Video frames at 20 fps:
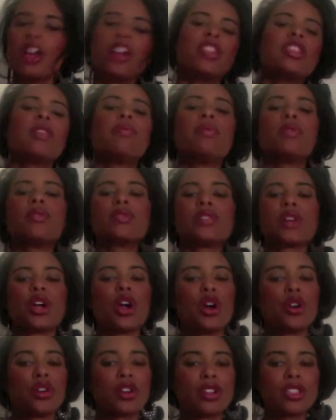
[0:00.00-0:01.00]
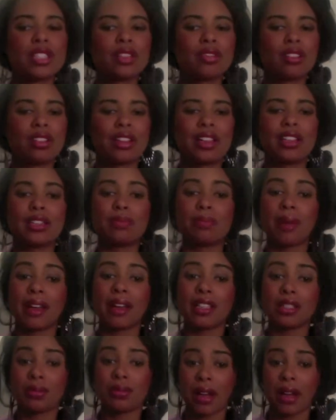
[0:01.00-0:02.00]
The Bulls are owners of the league's
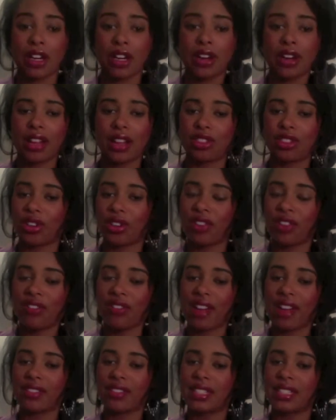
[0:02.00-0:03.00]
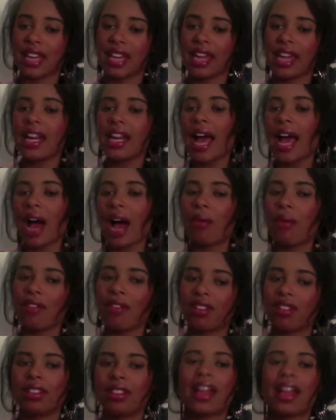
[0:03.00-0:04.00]
best record at 35 and 10.
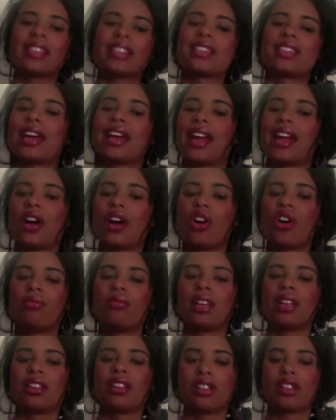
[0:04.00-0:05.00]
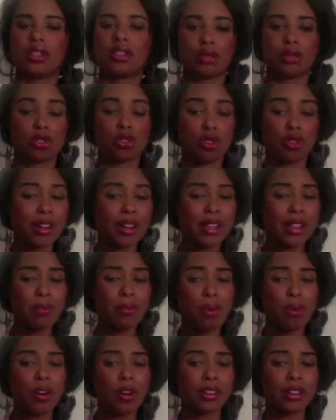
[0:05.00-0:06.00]
However, last night at home they lost to a struggling
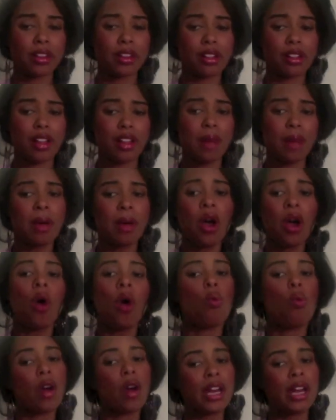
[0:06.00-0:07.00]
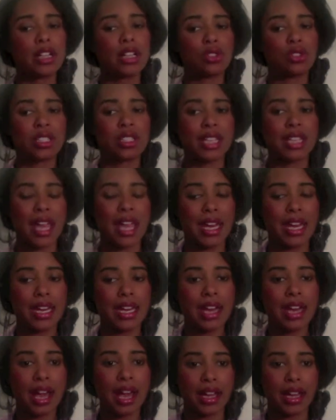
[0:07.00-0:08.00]
Portland club 100 to
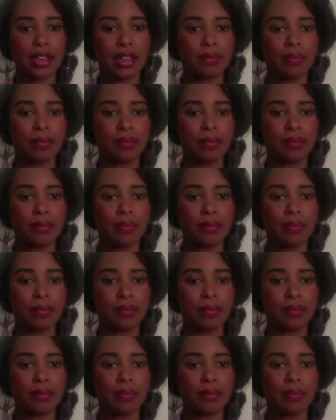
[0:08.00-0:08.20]
89.